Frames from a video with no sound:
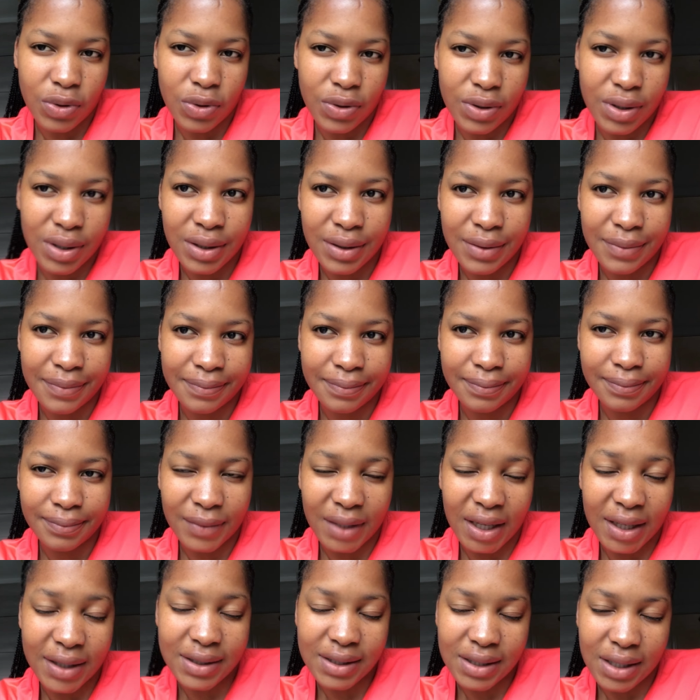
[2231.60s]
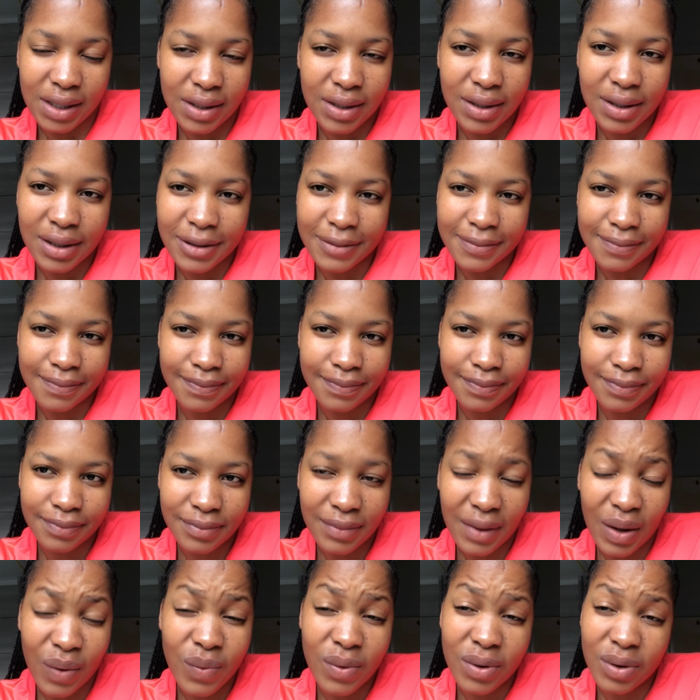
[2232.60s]
Morning. It's Sunday.
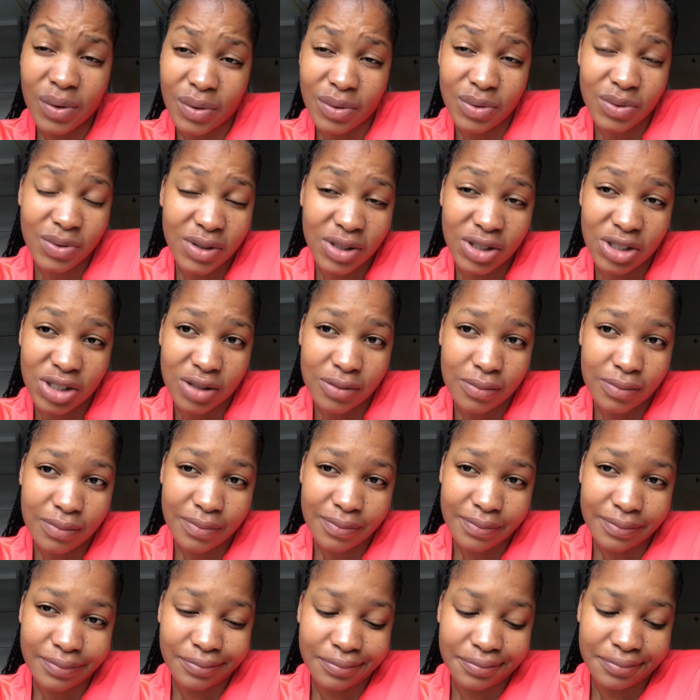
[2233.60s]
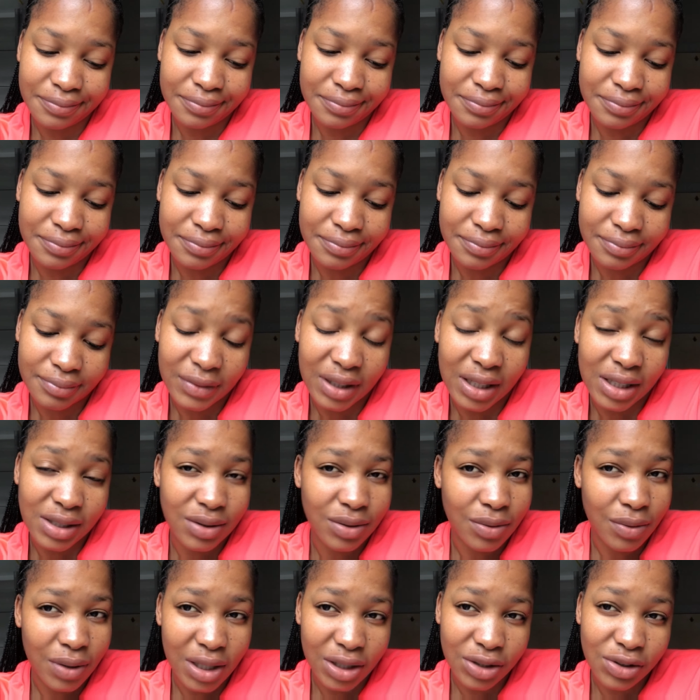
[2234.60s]
We're going to the gym. There's
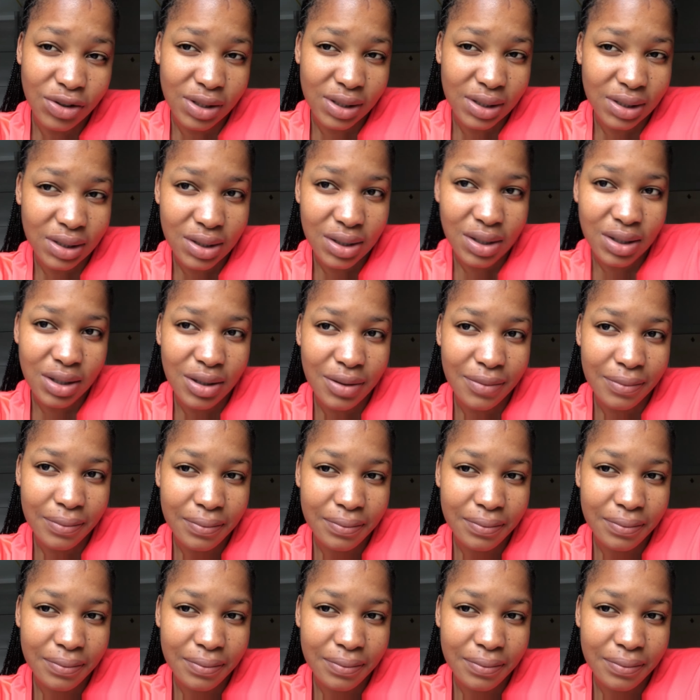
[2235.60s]
no electricity.